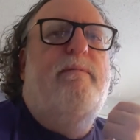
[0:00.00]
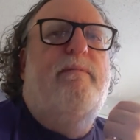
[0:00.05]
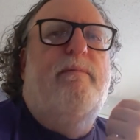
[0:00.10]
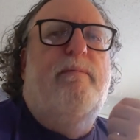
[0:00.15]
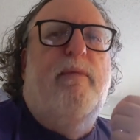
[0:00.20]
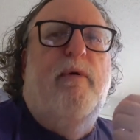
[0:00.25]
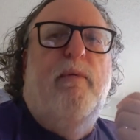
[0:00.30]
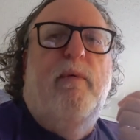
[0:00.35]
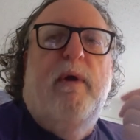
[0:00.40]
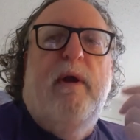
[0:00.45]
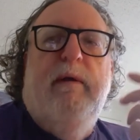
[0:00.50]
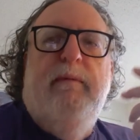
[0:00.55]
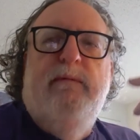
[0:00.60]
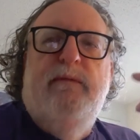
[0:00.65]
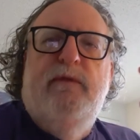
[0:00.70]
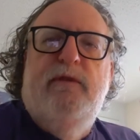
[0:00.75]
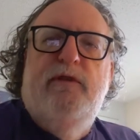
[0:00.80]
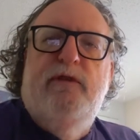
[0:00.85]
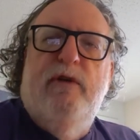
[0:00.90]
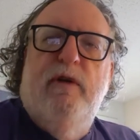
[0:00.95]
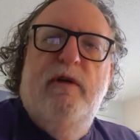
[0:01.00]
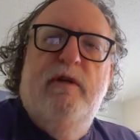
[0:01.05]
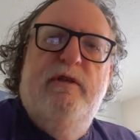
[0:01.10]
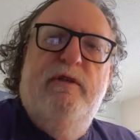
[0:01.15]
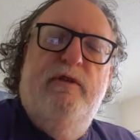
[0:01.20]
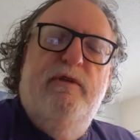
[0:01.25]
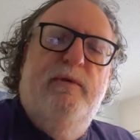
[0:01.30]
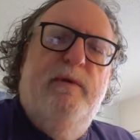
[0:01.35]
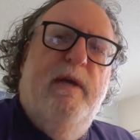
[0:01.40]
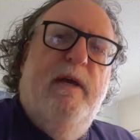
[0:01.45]
but what I'm starting to
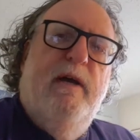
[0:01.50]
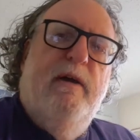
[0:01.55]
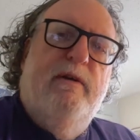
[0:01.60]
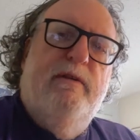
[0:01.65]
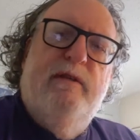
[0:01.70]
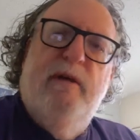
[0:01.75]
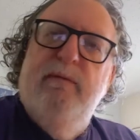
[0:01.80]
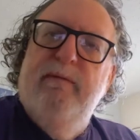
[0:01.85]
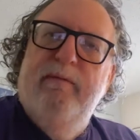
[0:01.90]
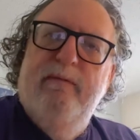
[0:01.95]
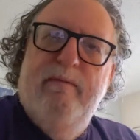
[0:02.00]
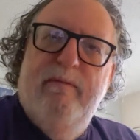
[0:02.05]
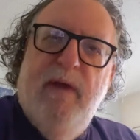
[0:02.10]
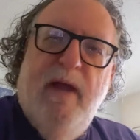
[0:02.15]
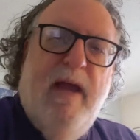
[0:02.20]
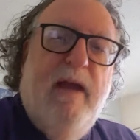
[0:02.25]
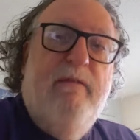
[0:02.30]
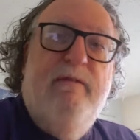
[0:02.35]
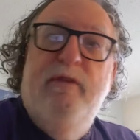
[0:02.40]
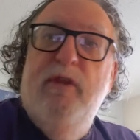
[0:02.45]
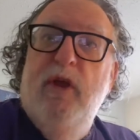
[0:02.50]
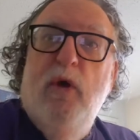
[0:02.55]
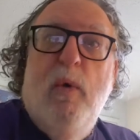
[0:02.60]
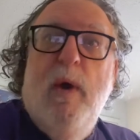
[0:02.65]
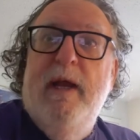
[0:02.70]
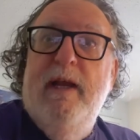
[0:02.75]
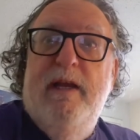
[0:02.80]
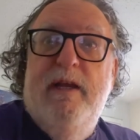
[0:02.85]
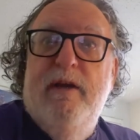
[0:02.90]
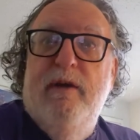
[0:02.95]
do now, because I have no
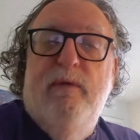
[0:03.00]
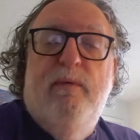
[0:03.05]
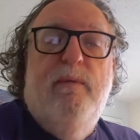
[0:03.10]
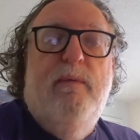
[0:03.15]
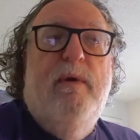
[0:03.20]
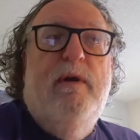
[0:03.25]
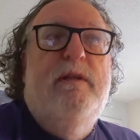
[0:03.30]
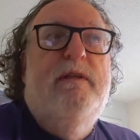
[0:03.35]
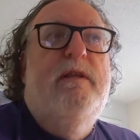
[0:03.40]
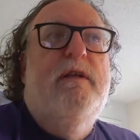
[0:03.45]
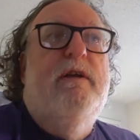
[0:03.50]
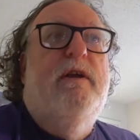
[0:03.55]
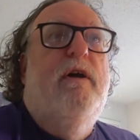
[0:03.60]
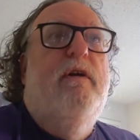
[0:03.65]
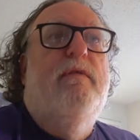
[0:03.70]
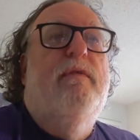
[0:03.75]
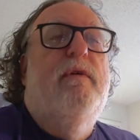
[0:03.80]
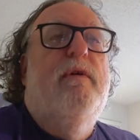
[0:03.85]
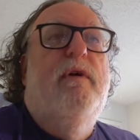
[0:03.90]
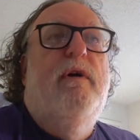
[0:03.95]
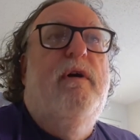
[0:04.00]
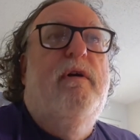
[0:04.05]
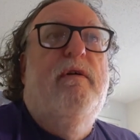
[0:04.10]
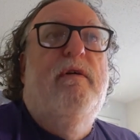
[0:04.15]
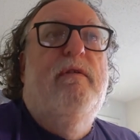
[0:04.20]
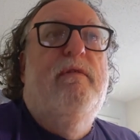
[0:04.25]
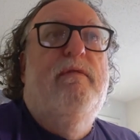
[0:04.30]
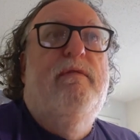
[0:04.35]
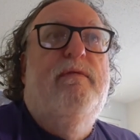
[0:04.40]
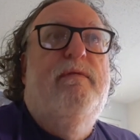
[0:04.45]
idea what the cover
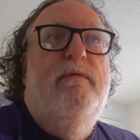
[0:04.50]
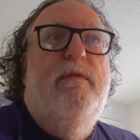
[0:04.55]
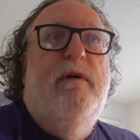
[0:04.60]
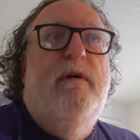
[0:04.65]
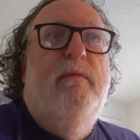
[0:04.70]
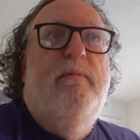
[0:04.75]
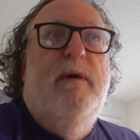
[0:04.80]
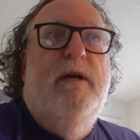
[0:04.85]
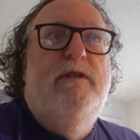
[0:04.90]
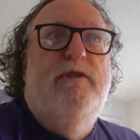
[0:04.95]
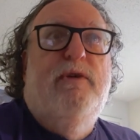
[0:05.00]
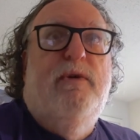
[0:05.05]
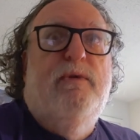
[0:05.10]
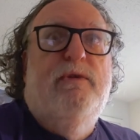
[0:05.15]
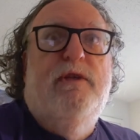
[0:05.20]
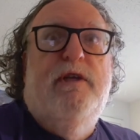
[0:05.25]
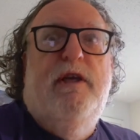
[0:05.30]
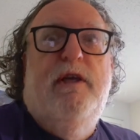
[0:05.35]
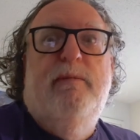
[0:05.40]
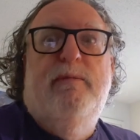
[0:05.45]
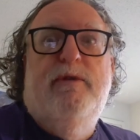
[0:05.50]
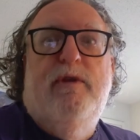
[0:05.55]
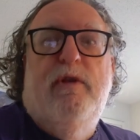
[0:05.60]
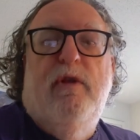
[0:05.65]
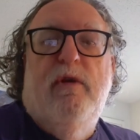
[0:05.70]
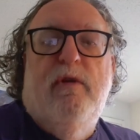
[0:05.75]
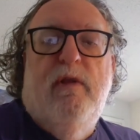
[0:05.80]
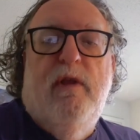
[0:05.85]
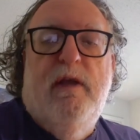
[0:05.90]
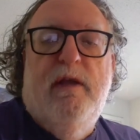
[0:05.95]
of My Soul to Keep should
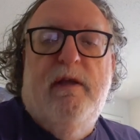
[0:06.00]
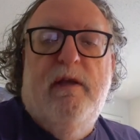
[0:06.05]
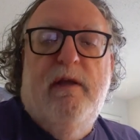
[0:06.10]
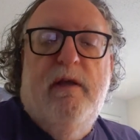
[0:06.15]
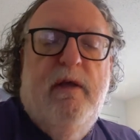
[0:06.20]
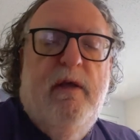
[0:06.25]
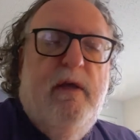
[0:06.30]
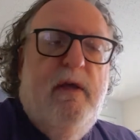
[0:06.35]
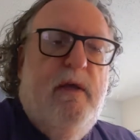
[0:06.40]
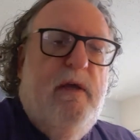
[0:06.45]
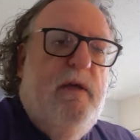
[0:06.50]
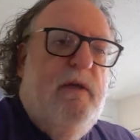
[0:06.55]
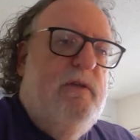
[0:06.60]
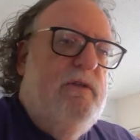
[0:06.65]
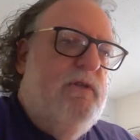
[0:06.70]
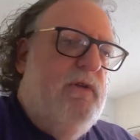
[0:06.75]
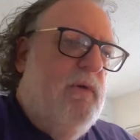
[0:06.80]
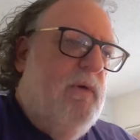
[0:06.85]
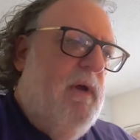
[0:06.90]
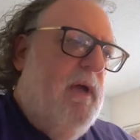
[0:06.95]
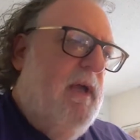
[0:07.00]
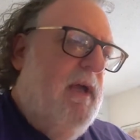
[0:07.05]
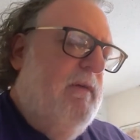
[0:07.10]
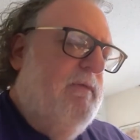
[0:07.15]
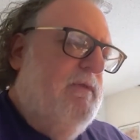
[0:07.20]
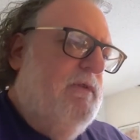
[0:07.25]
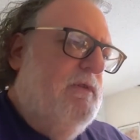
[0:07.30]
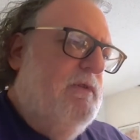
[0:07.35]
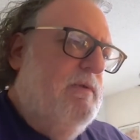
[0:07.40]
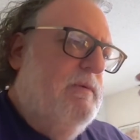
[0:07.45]
look like, so I
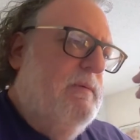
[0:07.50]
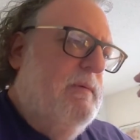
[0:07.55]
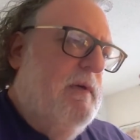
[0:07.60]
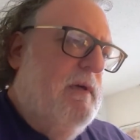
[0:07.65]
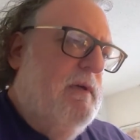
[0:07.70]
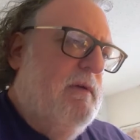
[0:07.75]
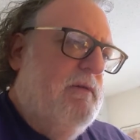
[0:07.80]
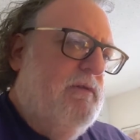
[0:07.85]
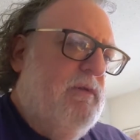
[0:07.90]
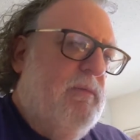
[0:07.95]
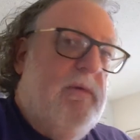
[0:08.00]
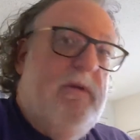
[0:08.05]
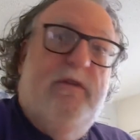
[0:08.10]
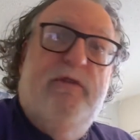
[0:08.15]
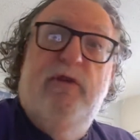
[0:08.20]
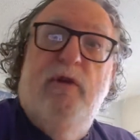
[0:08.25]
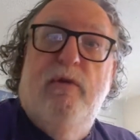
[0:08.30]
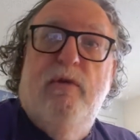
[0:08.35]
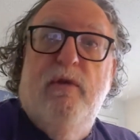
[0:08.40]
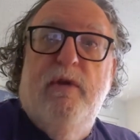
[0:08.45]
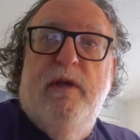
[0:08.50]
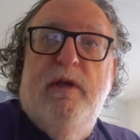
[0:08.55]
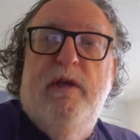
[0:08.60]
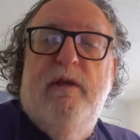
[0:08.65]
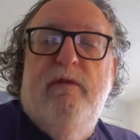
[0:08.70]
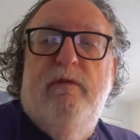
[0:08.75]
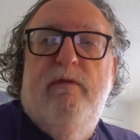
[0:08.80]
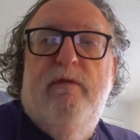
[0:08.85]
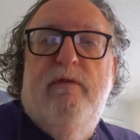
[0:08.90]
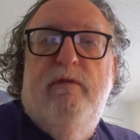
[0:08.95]
have to. So I'm going to start
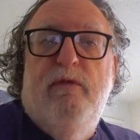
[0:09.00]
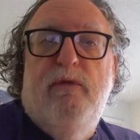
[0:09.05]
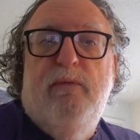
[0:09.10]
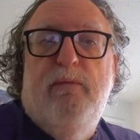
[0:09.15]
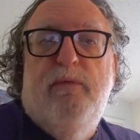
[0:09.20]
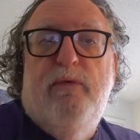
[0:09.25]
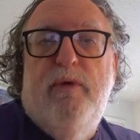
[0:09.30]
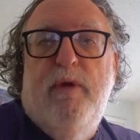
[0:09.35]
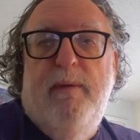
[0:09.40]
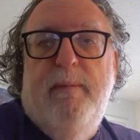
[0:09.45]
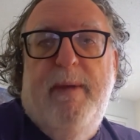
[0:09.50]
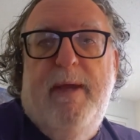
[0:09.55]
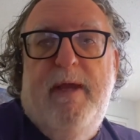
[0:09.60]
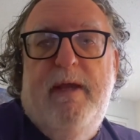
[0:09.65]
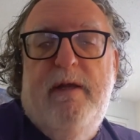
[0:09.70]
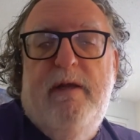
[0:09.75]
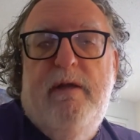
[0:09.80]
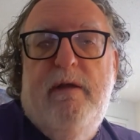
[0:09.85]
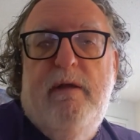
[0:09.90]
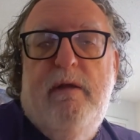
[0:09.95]
looking through pre-made